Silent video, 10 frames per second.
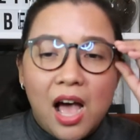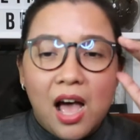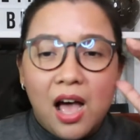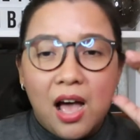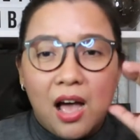
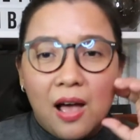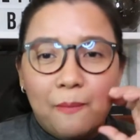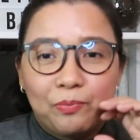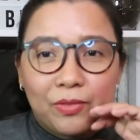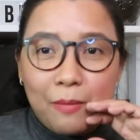
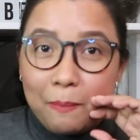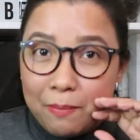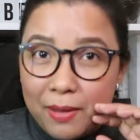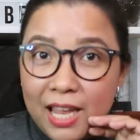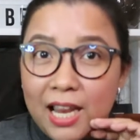um,
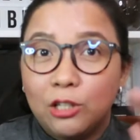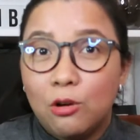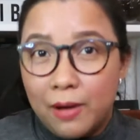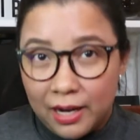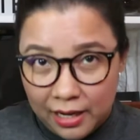
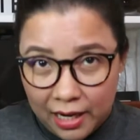mapipigilan kung